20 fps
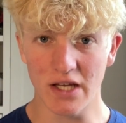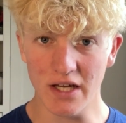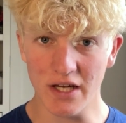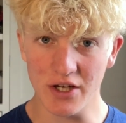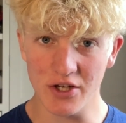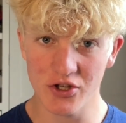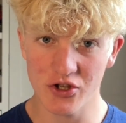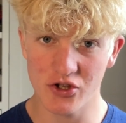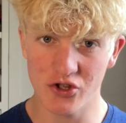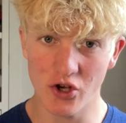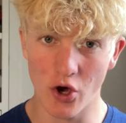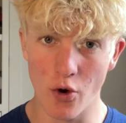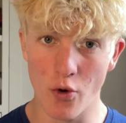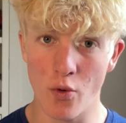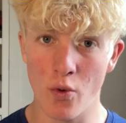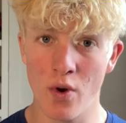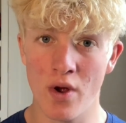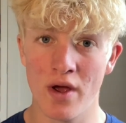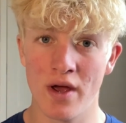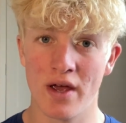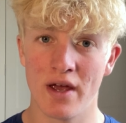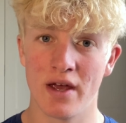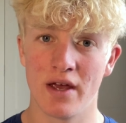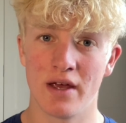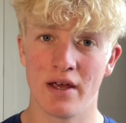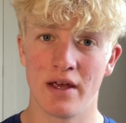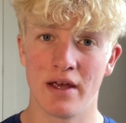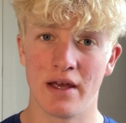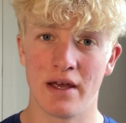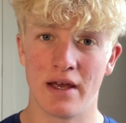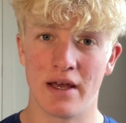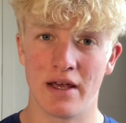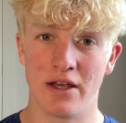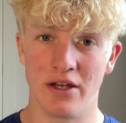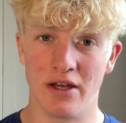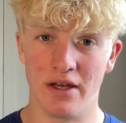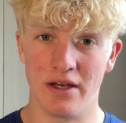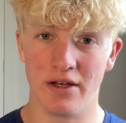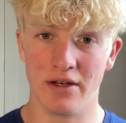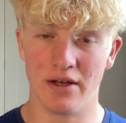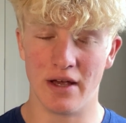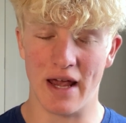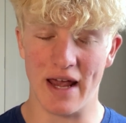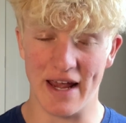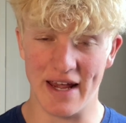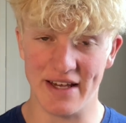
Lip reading: So it